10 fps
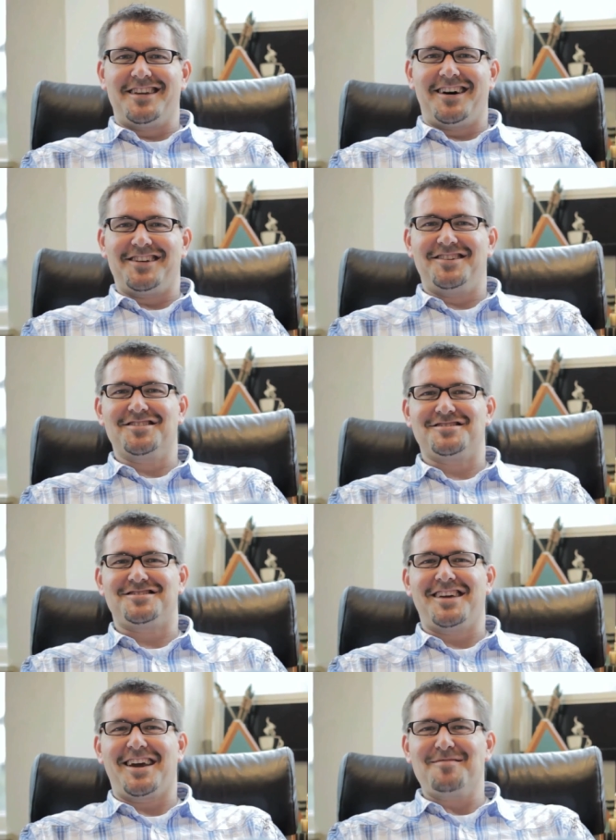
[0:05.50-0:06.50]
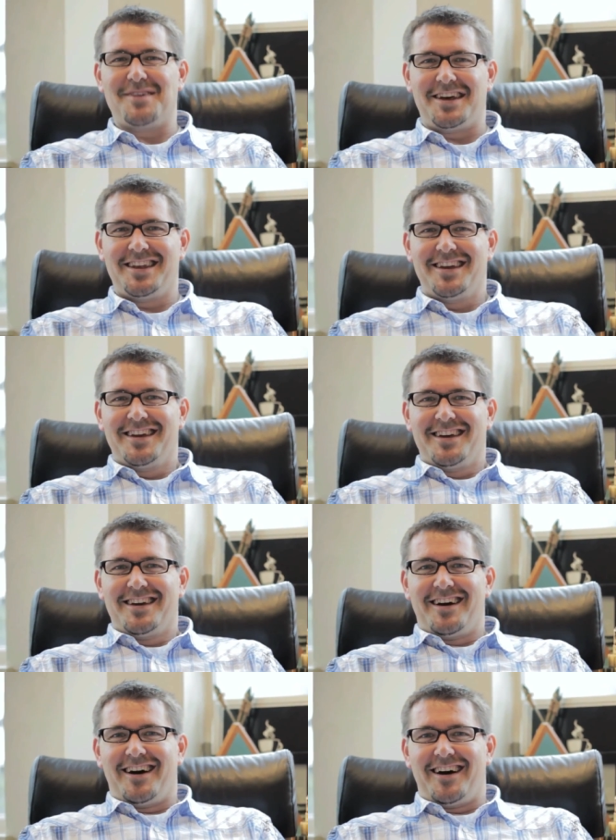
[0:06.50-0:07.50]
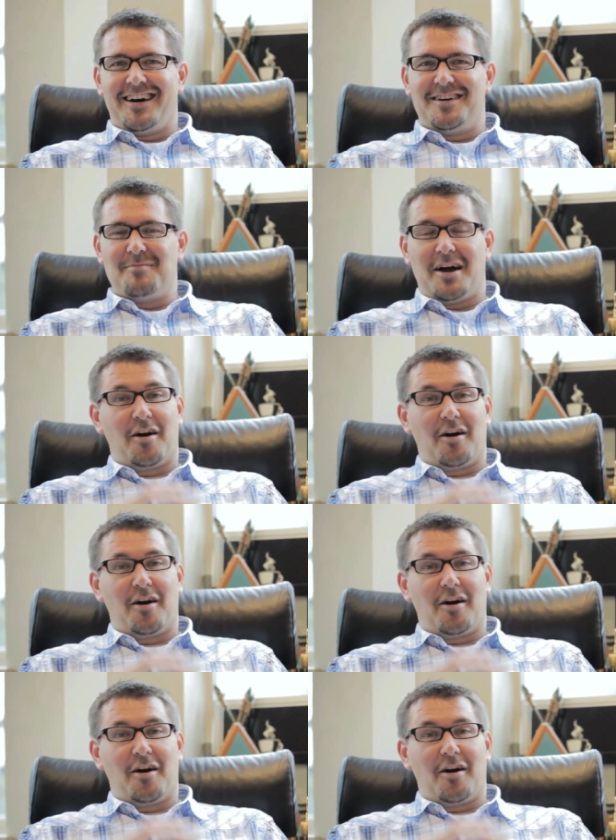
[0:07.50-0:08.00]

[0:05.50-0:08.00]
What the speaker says: understatement. Man,